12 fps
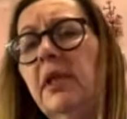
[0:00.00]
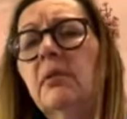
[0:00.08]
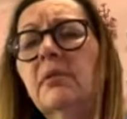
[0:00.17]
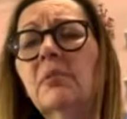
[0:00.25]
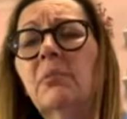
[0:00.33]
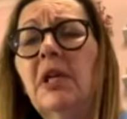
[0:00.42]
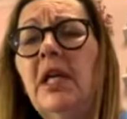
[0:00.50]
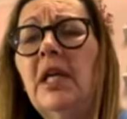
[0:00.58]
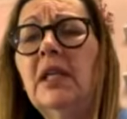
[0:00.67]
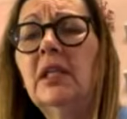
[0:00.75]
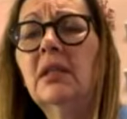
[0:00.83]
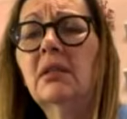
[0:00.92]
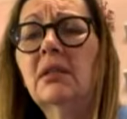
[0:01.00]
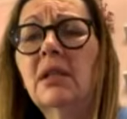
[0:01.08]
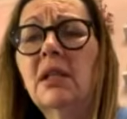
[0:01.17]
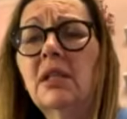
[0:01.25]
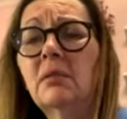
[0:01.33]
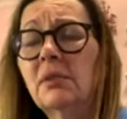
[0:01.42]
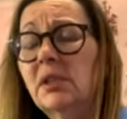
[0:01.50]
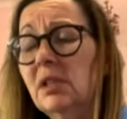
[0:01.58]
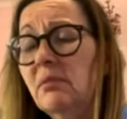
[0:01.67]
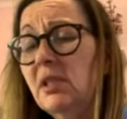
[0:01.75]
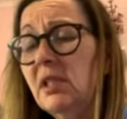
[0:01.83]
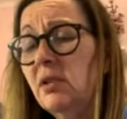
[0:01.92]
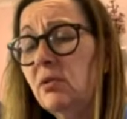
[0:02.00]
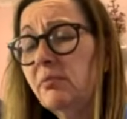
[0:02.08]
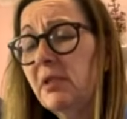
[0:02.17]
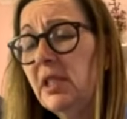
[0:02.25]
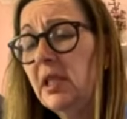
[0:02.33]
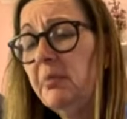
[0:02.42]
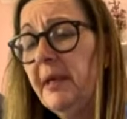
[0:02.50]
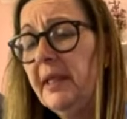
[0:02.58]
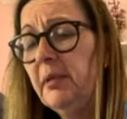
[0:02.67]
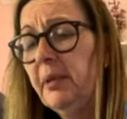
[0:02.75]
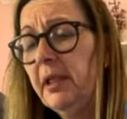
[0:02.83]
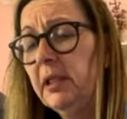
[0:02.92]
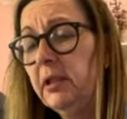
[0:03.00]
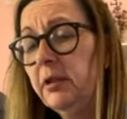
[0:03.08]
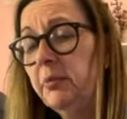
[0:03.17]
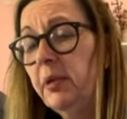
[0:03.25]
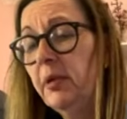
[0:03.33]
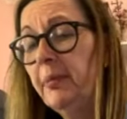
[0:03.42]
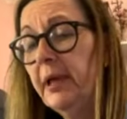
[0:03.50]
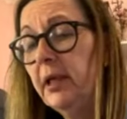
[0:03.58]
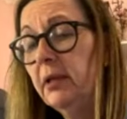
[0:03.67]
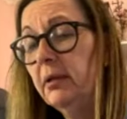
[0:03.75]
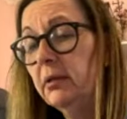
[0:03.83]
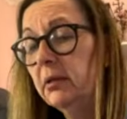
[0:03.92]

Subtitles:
I was pregnant. Somebody told me that your belly button could pop out.